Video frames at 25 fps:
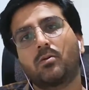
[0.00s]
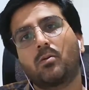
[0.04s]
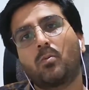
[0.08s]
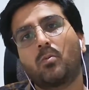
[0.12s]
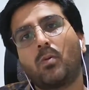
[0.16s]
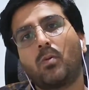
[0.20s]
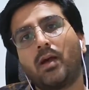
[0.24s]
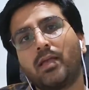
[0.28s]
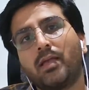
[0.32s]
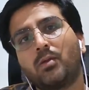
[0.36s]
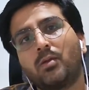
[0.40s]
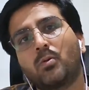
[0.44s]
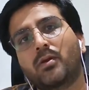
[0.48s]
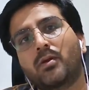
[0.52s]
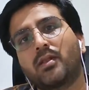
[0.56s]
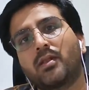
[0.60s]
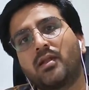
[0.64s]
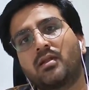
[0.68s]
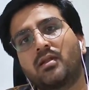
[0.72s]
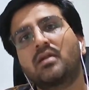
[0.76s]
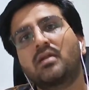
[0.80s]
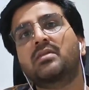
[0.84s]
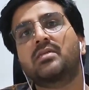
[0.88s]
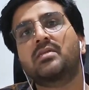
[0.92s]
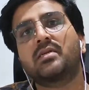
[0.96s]
Why you
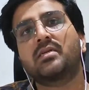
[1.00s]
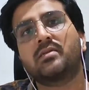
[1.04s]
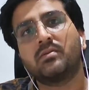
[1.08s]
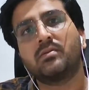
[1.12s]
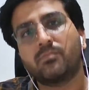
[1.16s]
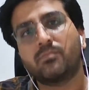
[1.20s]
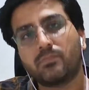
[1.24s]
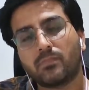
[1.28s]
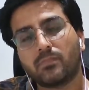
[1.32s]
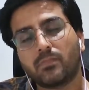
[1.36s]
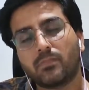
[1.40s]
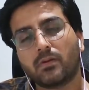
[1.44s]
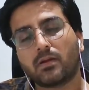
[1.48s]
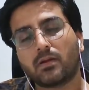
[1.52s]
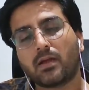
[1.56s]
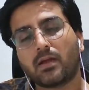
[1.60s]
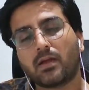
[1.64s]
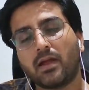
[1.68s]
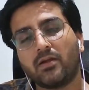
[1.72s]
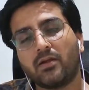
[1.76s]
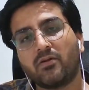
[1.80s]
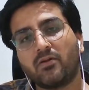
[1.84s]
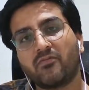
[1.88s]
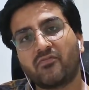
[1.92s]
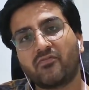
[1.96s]
created certain
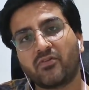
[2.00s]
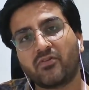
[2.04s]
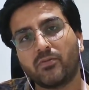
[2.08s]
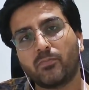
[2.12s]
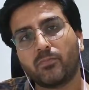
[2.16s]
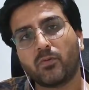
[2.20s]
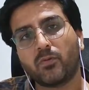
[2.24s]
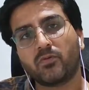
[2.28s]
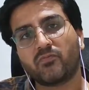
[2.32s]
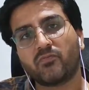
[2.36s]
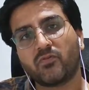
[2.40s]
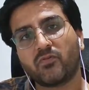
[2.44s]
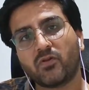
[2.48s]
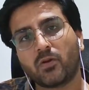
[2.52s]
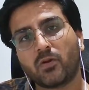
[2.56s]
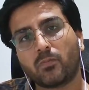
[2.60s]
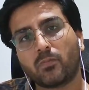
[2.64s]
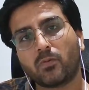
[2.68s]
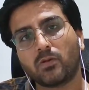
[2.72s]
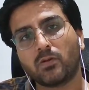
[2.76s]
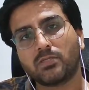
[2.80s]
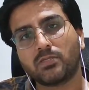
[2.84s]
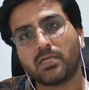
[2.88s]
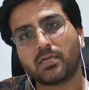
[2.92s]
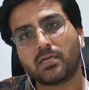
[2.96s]
kind of report for your
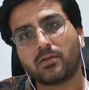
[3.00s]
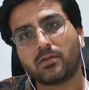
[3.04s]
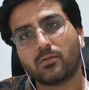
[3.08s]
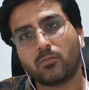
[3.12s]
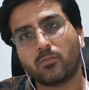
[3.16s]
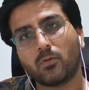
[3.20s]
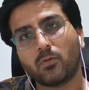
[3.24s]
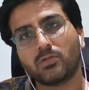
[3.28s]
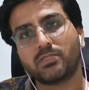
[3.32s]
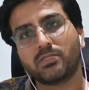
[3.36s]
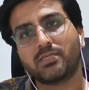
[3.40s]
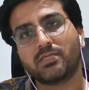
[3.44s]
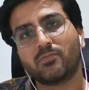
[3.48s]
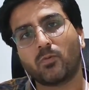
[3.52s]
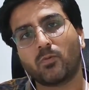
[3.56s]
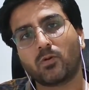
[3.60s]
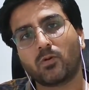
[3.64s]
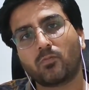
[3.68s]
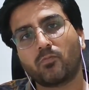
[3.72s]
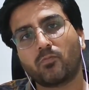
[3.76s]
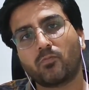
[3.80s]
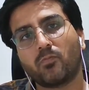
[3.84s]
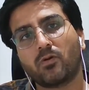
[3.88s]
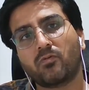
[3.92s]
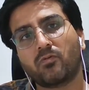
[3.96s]
project? Was it
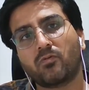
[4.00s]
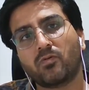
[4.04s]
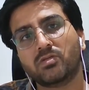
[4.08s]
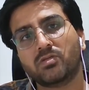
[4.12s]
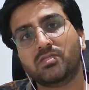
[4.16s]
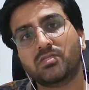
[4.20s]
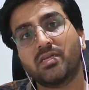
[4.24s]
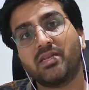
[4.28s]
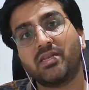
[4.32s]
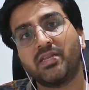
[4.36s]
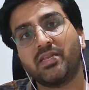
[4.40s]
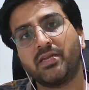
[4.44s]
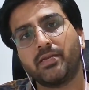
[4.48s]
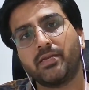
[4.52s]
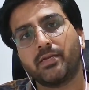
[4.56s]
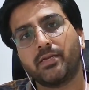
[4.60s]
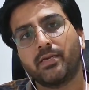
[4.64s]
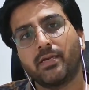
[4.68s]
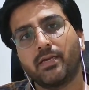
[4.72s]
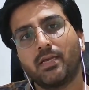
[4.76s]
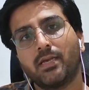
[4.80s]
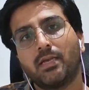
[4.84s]
what was the need?